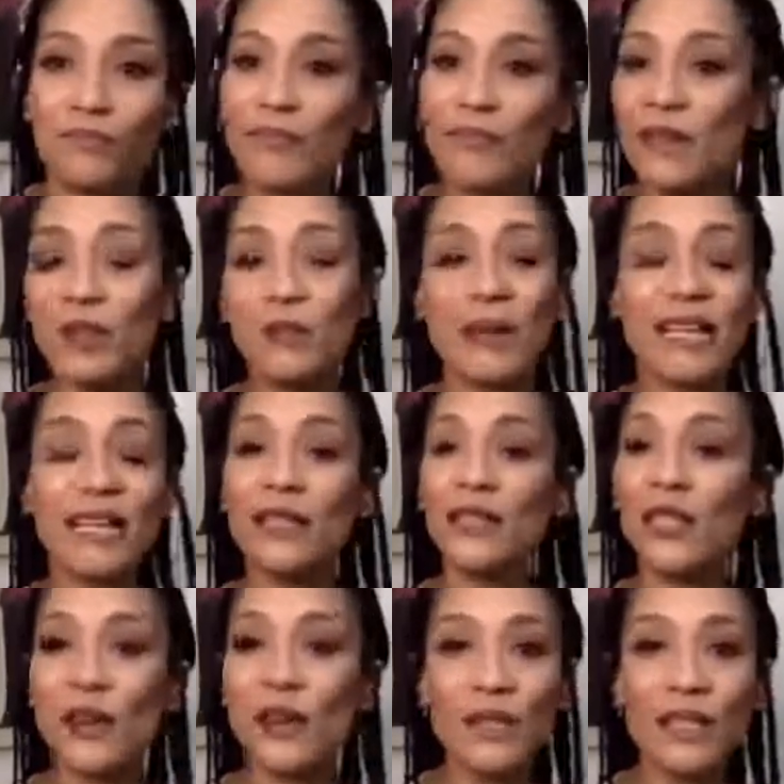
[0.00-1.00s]
with my little
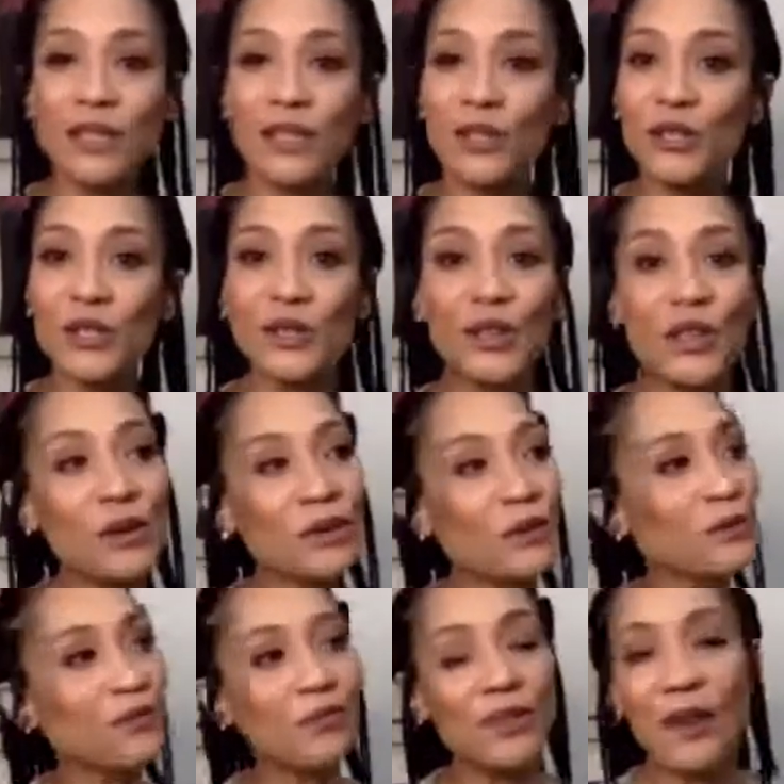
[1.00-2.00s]
yoga
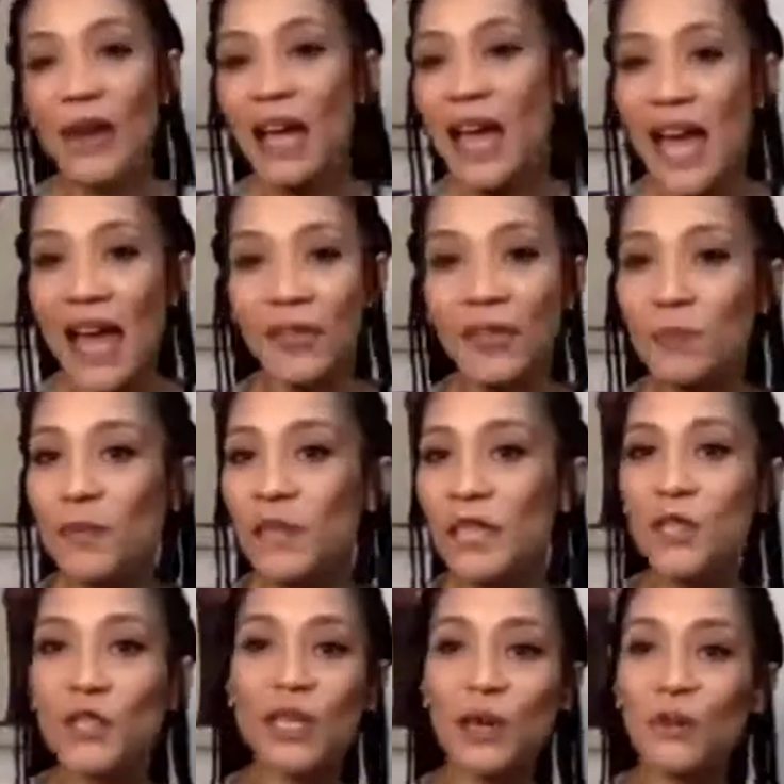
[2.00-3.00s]
studio at the
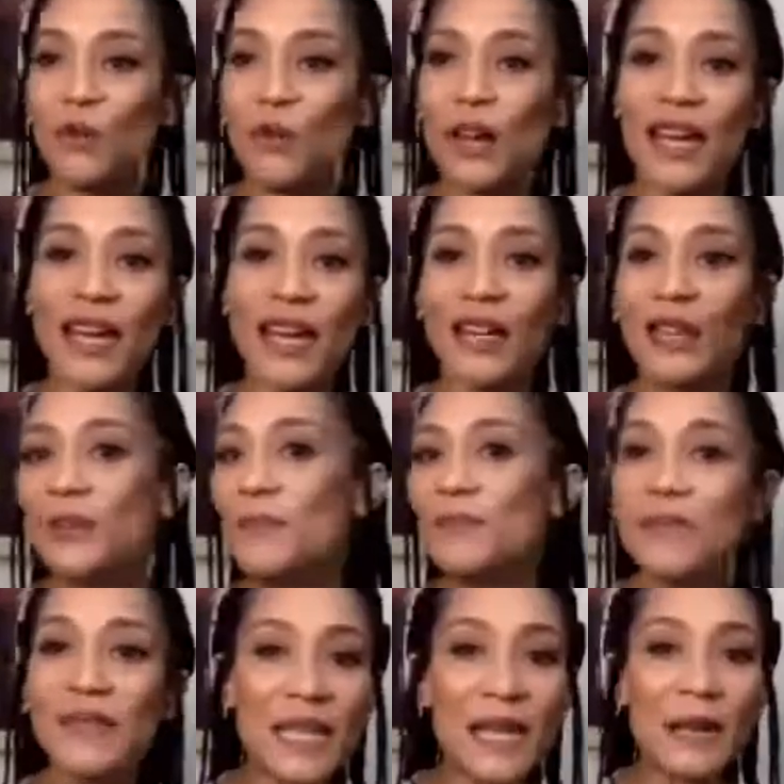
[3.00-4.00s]
beach somewhere.
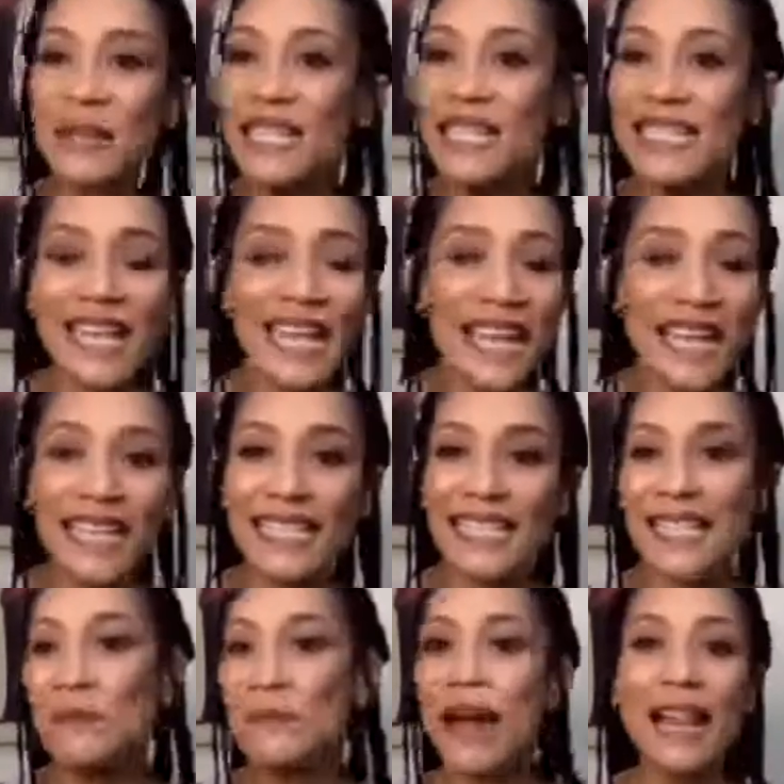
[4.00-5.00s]
Send me a text,
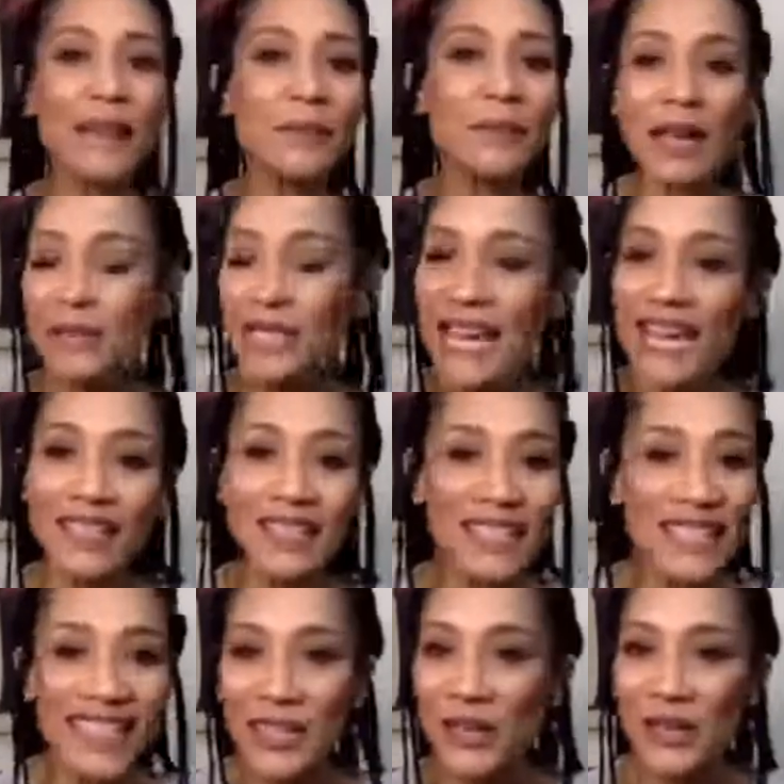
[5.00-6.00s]
say, Mel, I'm coming down to
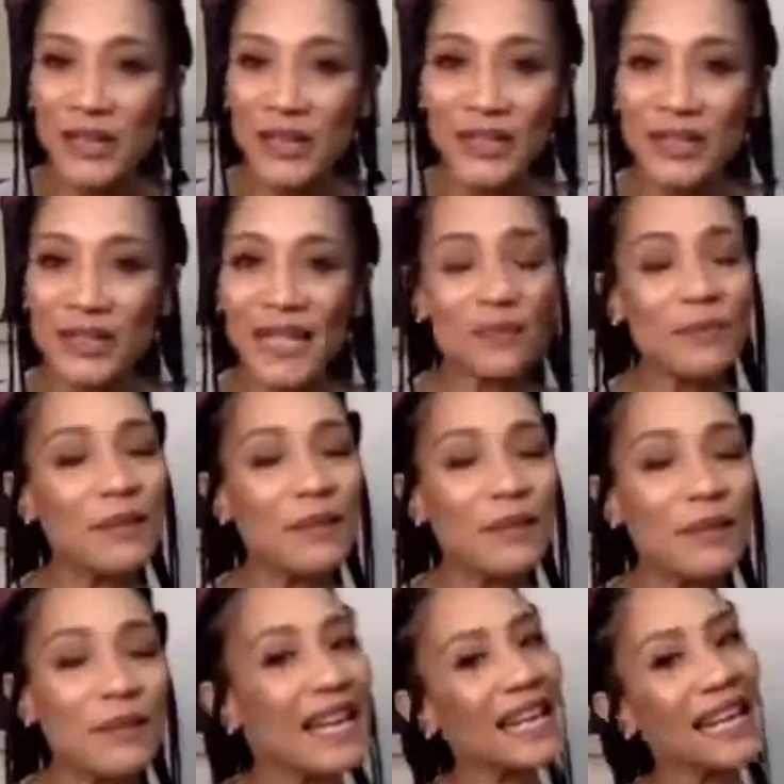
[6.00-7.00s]
the coast. I'll be
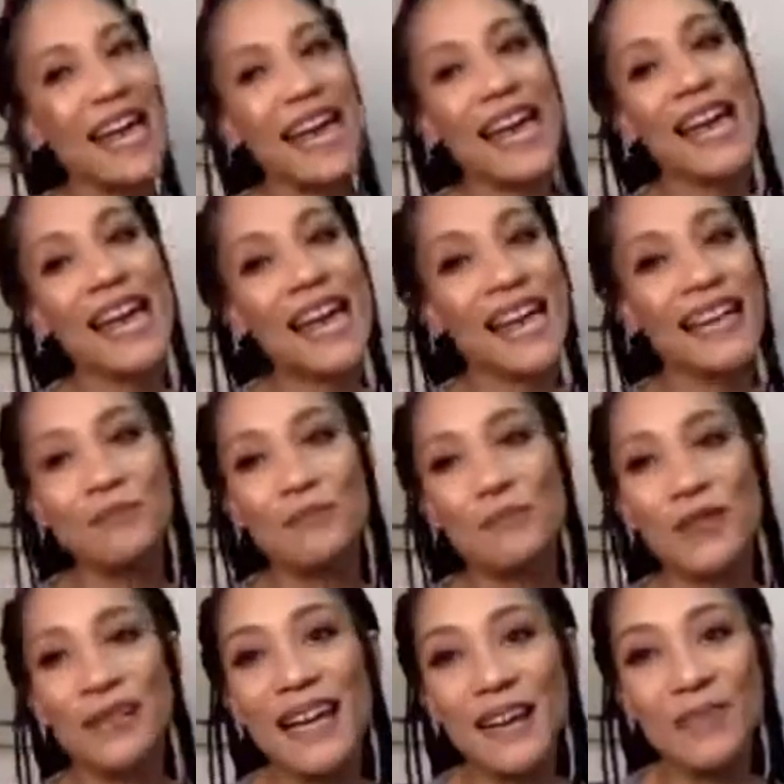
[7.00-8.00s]
like, hey, pull
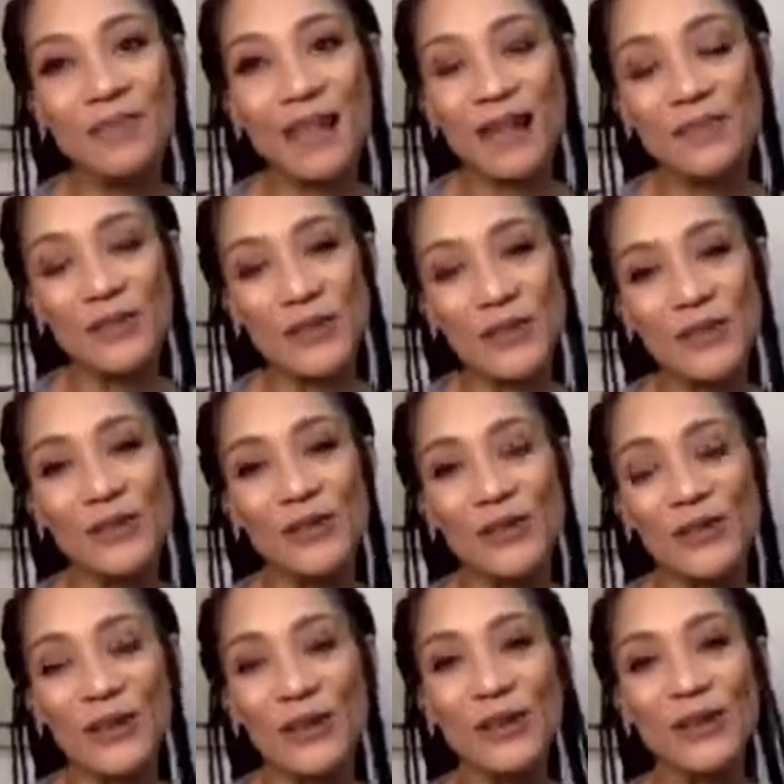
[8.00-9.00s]
up, come through, you
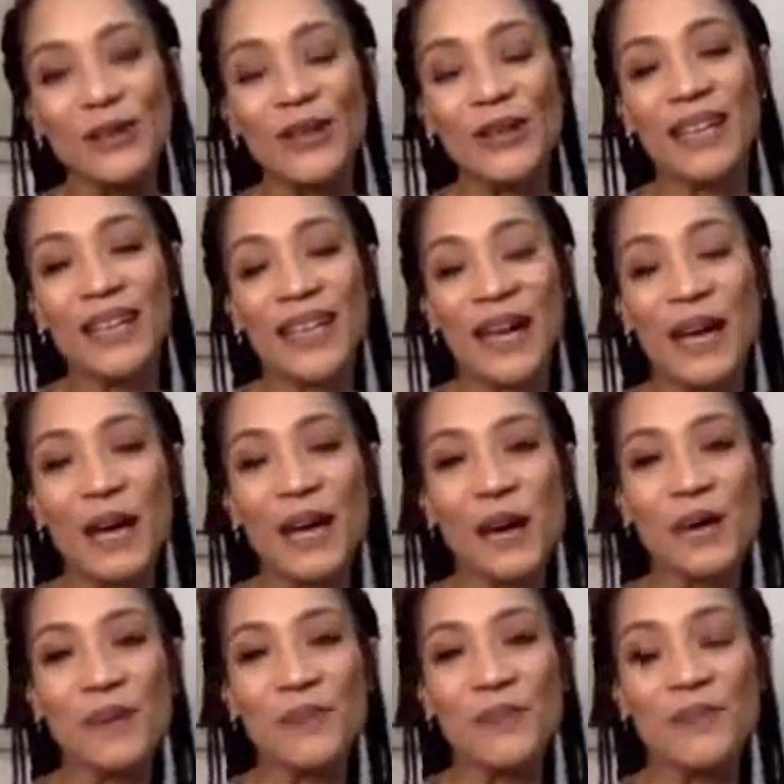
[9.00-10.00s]
know.
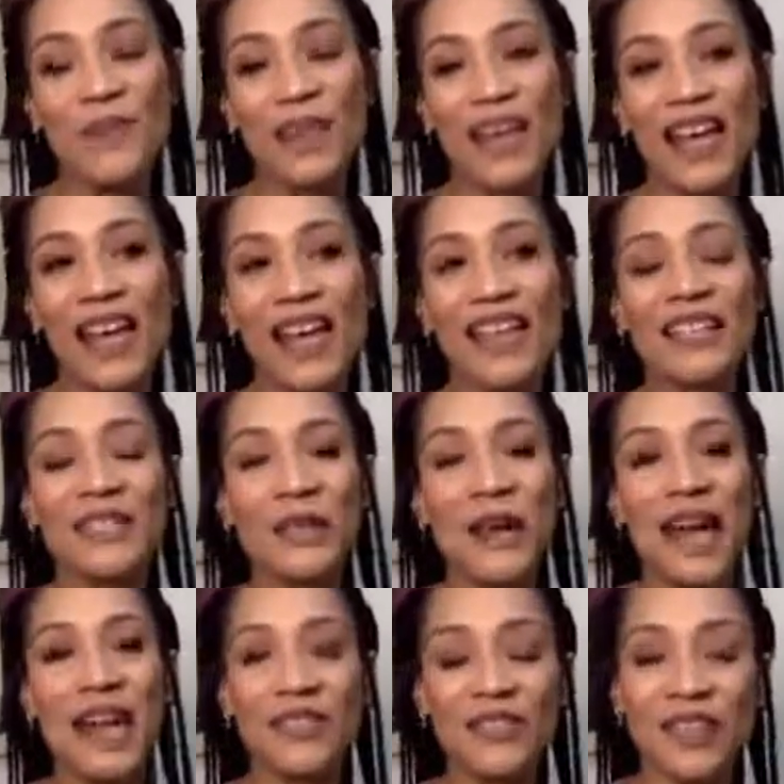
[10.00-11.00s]
So
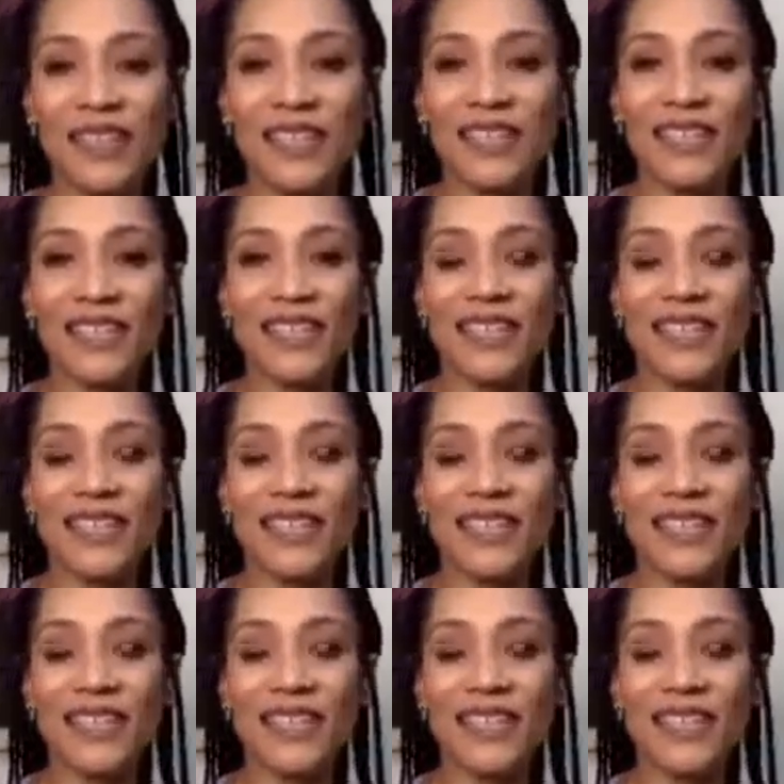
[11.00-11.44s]
I think